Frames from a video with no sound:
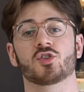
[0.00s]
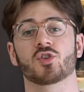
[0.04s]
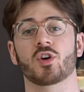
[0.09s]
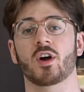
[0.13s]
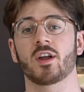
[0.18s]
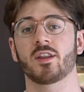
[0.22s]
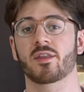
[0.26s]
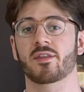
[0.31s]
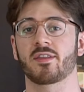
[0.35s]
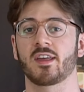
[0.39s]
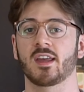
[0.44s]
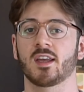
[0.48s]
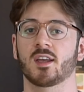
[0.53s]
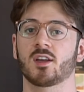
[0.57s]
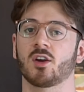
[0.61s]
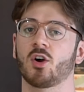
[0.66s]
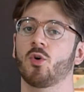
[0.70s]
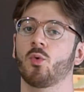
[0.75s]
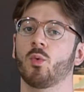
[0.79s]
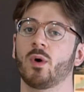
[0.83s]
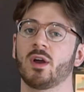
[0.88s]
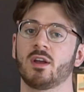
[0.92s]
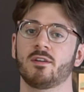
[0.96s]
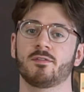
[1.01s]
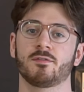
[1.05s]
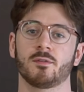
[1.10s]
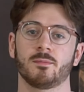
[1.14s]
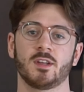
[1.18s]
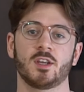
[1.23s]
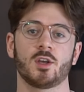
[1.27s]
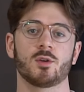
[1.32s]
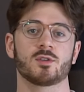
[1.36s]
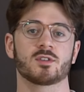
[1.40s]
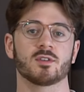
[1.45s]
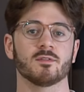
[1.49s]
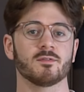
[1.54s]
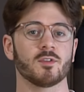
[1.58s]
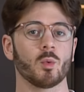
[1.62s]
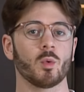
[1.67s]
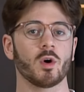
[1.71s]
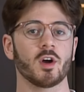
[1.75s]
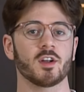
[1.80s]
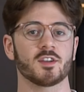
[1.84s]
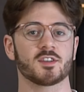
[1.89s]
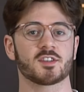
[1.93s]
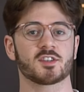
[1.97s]
try and think away from the use of the
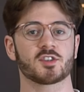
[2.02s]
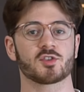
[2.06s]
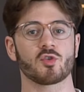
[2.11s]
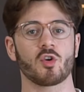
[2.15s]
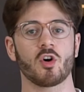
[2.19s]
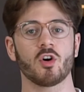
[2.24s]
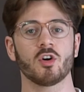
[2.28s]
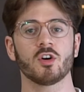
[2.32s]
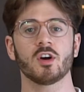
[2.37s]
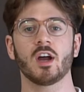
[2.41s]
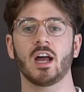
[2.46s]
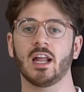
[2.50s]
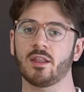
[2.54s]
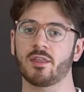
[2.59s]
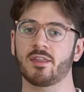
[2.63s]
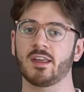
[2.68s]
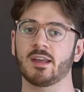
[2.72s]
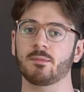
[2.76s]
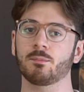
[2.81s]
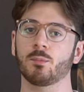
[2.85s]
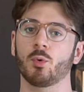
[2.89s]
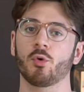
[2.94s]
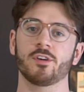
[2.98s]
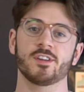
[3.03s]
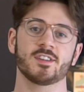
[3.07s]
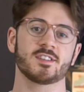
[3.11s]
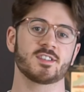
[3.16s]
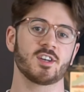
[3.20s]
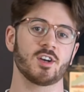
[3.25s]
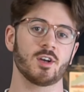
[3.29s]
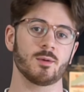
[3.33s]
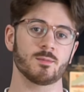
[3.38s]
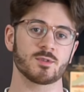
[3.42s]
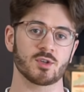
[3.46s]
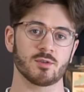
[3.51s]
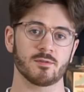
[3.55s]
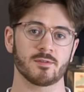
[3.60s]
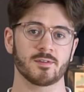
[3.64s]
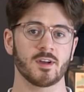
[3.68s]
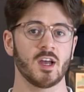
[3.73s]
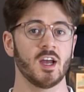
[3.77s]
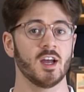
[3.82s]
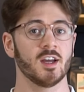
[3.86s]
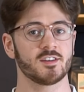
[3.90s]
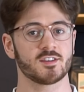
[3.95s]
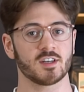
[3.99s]
word strong and think more in terms of
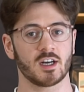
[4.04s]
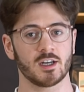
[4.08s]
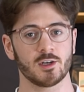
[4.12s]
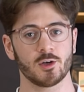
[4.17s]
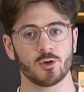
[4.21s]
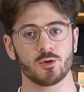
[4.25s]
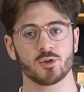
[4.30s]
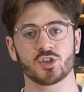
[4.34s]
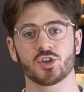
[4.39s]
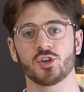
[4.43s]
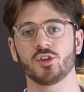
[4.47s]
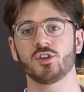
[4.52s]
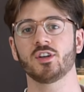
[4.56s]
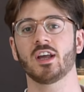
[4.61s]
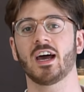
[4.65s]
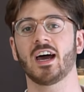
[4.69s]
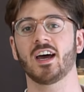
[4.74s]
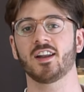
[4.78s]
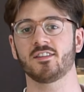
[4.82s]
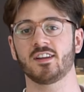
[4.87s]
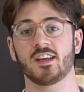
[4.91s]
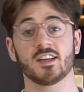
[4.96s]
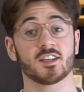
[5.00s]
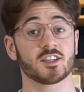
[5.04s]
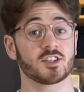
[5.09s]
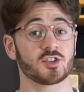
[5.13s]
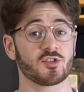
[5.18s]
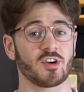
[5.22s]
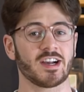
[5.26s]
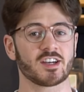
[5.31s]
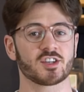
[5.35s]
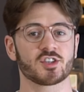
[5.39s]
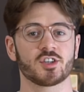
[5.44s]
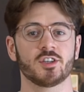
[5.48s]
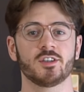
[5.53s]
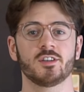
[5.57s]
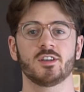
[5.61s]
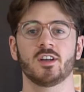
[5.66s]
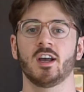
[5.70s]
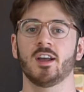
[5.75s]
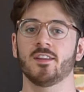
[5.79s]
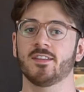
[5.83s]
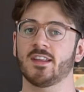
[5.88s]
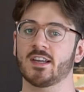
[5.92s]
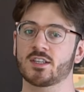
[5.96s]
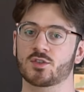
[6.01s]
dilution and extraction,
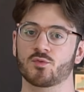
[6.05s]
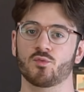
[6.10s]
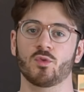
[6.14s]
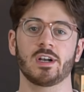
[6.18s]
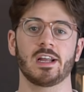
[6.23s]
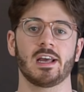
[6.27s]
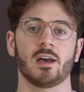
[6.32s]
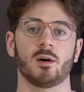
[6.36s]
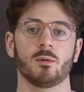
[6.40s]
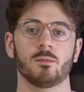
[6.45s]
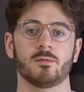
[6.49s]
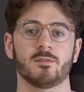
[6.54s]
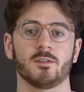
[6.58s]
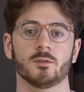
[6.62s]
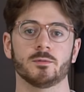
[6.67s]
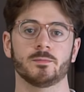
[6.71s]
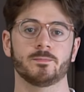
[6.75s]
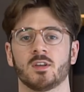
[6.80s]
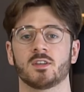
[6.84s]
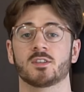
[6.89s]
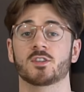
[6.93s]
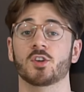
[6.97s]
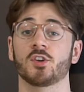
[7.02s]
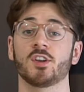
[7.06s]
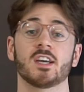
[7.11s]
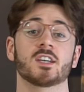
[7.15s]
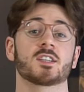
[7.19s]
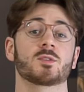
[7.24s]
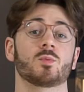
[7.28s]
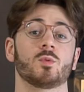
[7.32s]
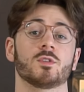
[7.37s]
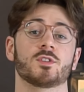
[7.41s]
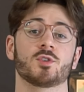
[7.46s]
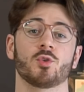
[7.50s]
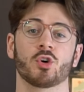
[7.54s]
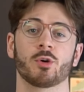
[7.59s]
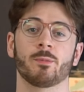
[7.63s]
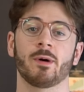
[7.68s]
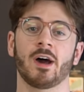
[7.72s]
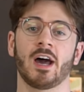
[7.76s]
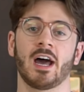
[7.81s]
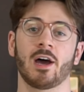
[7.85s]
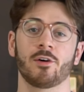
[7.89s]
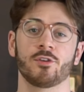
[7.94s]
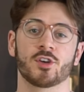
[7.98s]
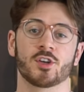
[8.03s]
that's really helpful. So next we'll talk
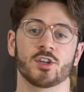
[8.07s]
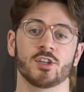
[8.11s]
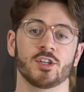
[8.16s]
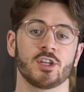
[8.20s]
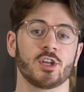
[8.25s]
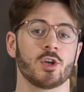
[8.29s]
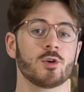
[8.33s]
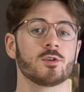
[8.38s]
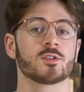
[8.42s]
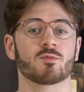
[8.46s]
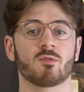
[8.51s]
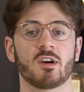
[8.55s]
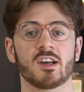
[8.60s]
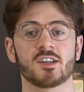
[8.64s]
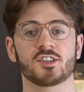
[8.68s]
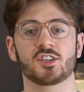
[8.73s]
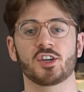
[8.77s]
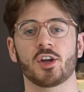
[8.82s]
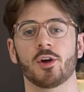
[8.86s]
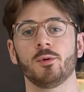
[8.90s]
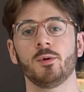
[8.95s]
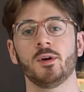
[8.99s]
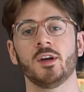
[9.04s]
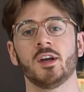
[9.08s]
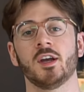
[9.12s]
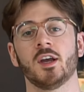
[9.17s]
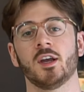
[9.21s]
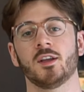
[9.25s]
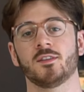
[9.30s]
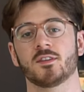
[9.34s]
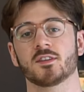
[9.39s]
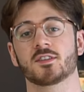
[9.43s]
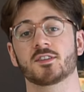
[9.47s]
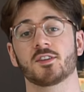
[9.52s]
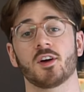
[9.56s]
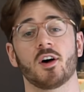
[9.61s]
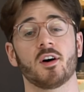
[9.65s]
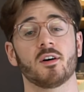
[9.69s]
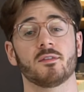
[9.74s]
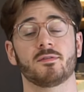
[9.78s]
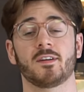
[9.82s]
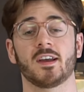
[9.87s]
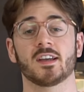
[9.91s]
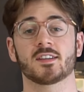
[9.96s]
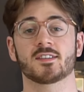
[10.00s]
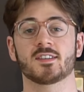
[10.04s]
about how you can use ratio to start
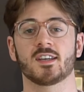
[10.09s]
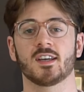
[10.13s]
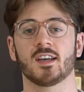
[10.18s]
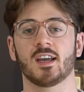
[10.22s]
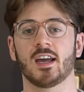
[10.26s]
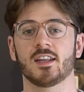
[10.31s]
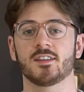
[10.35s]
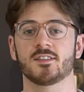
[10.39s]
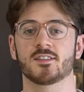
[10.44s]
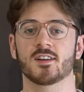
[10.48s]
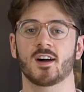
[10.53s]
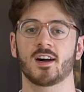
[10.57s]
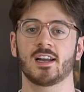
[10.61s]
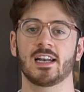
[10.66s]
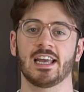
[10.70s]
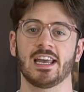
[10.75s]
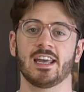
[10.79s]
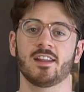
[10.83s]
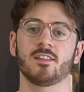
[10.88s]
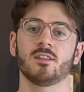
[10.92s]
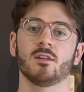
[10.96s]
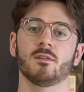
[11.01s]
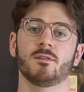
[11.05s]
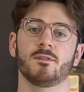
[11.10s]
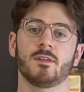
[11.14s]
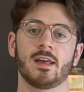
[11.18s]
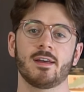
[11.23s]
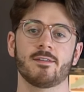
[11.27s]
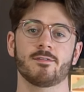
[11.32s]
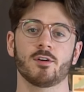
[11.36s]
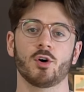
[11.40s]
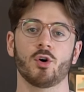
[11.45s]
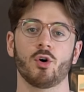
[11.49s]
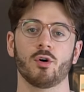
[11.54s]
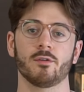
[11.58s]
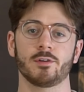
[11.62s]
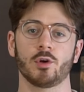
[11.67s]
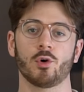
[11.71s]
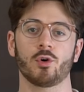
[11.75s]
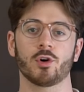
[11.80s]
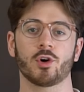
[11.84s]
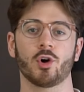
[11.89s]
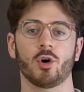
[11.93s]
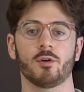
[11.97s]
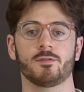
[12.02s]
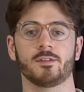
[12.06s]
affecting and dialing in the flavor of
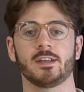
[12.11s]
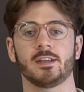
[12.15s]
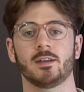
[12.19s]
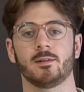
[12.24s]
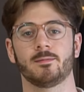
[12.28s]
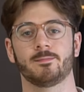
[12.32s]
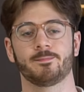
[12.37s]
your coffee.